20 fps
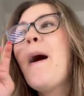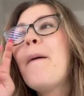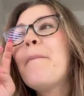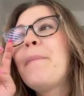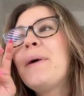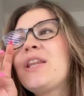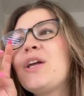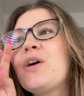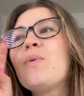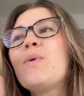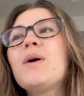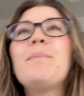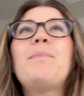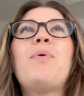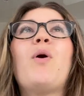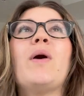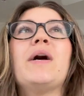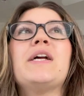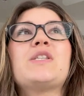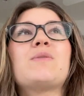But there were
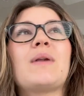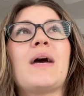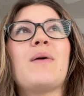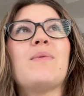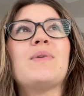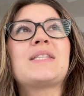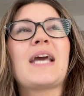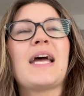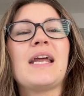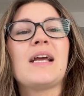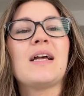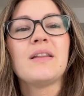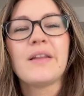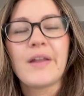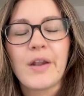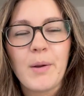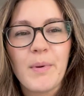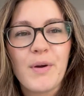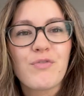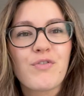points when I was getting a
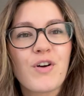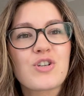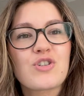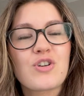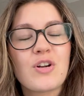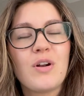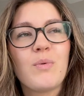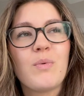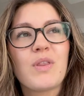little bit frustrated